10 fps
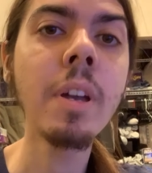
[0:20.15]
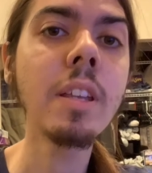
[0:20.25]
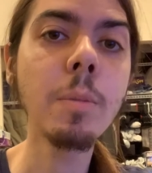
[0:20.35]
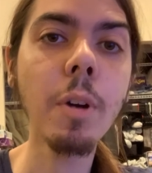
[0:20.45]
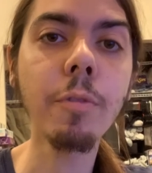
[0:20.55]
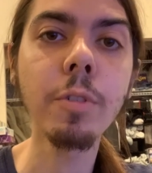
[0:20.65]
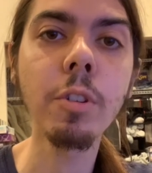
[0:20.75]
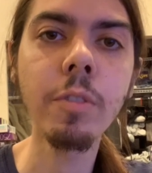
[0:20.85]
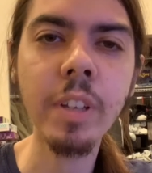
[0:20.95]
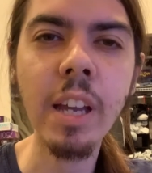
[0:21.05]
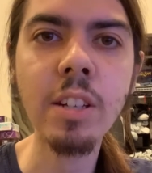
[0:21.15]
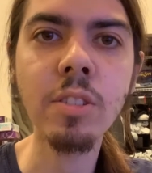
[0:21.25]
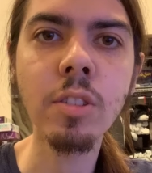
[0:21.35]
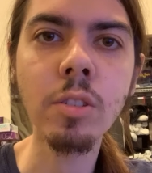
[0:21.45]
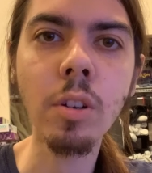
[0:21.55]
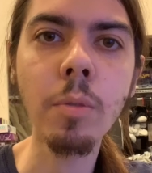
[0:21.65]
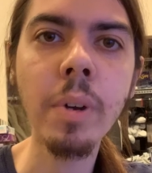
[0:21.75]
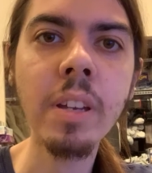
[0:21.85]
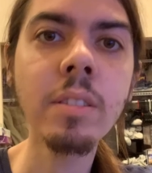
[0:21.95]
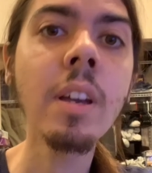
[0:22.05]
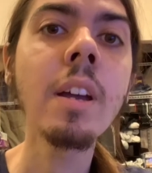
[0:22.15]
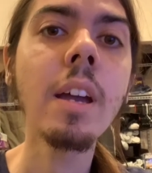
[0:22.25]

Hit the bell for notifications as always,